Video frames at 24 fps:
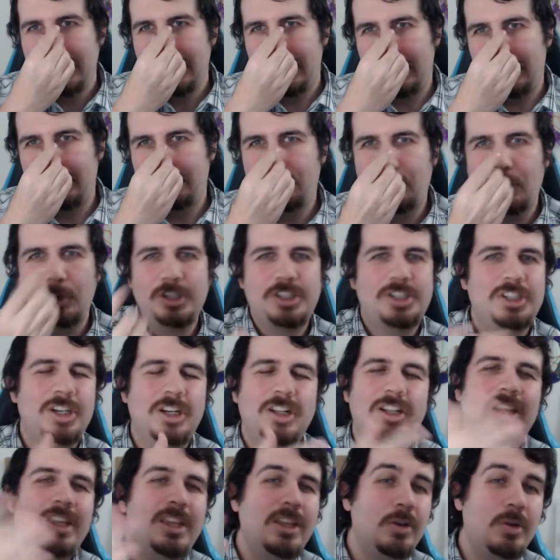
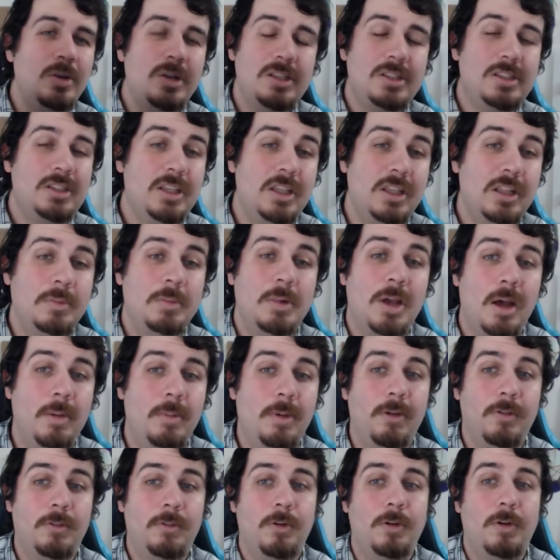Unfortunately, you can see them
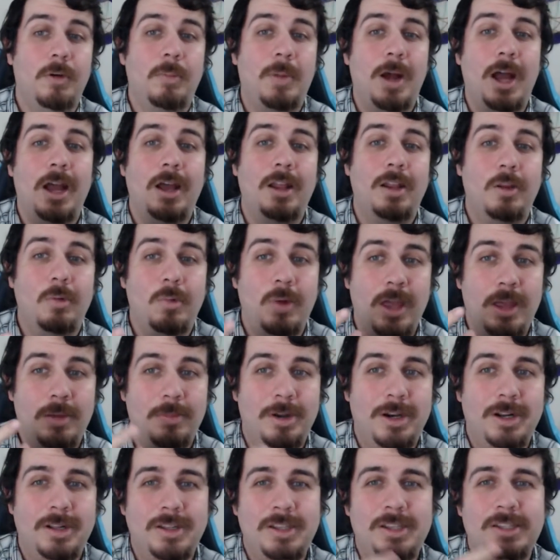coming from a mile away,
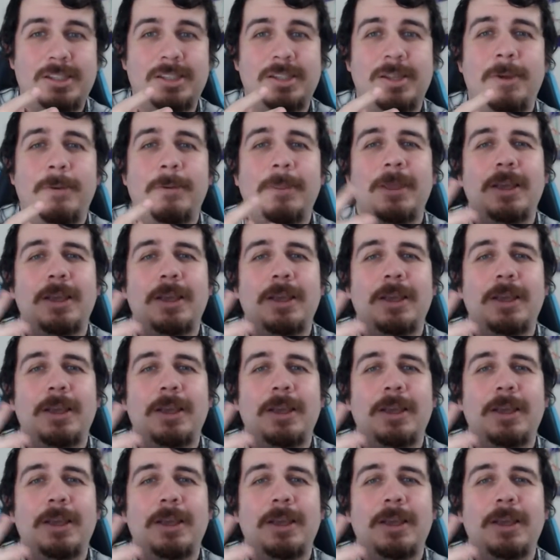but at least